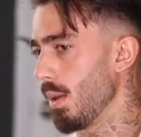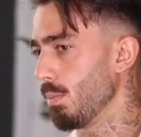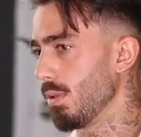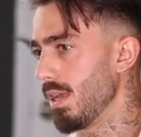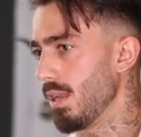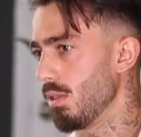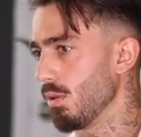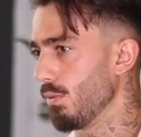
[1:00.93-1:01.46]

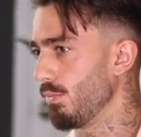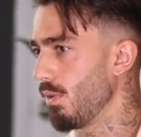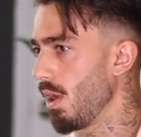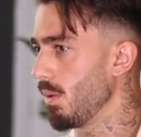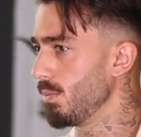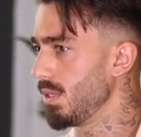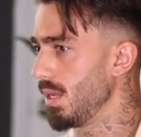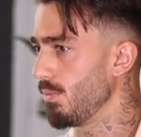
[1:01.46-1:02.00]
played in their
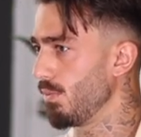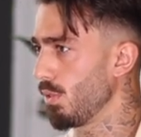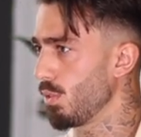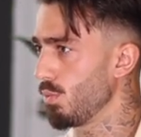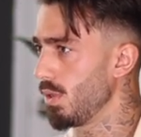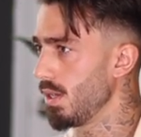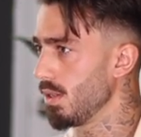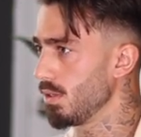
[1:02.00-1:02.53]
farm team for
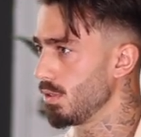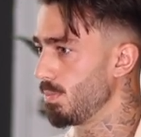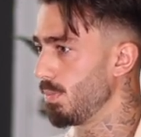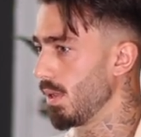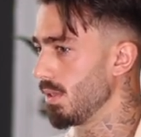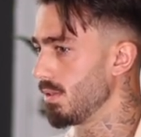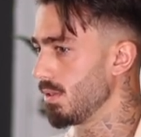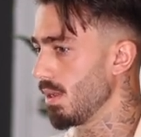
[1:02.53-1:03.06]
3 years,
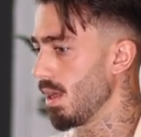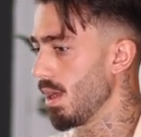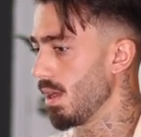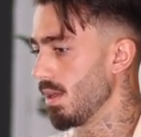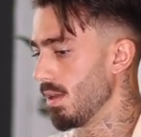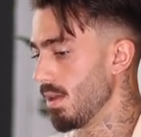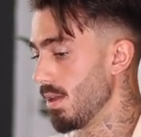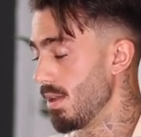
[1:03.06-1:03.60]
but
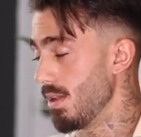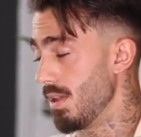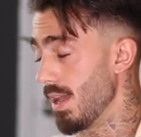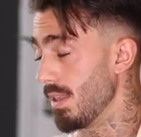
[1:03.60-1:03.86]
it